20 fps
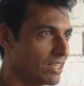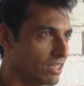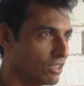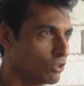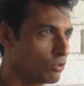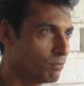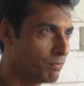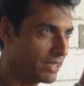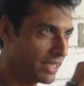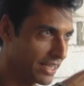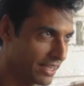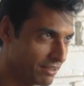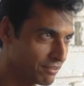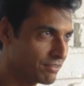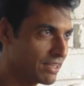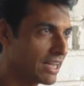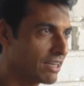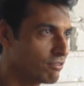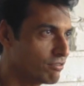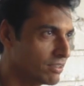you behave
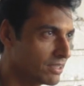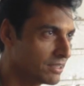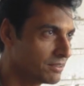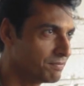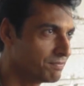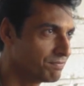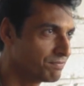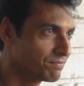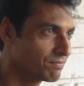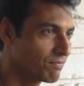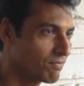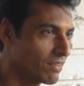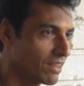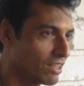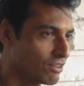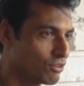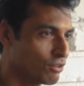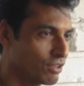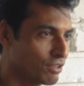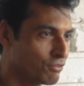that way.
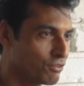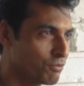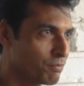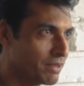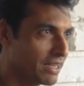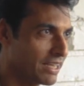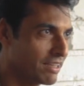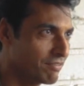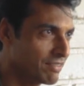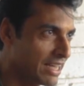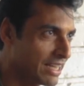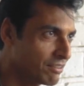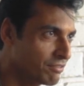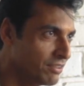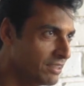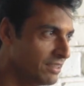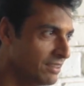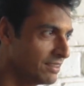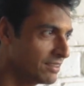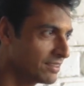So if you behave that
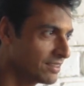way,